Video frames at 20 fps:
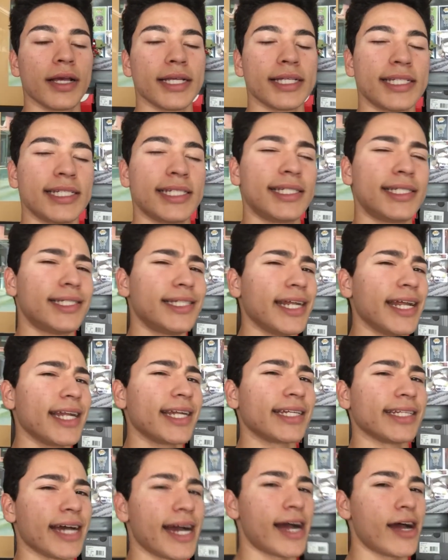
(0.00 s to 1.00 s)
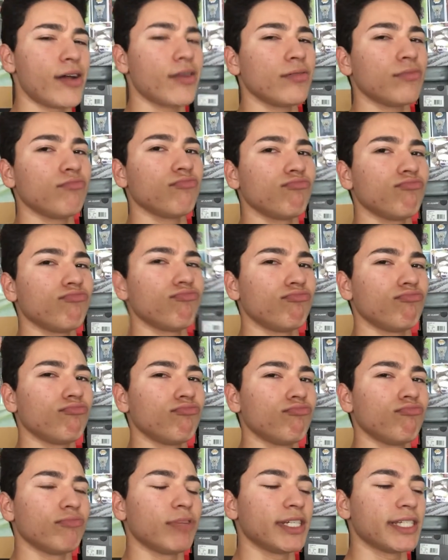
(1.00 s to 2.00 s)
sitting down.
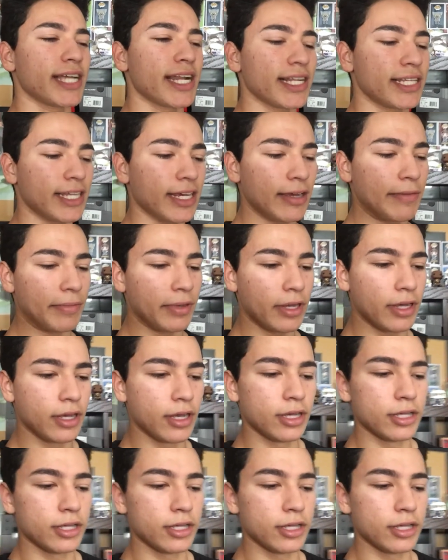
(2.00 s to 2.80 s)
Is that a tip?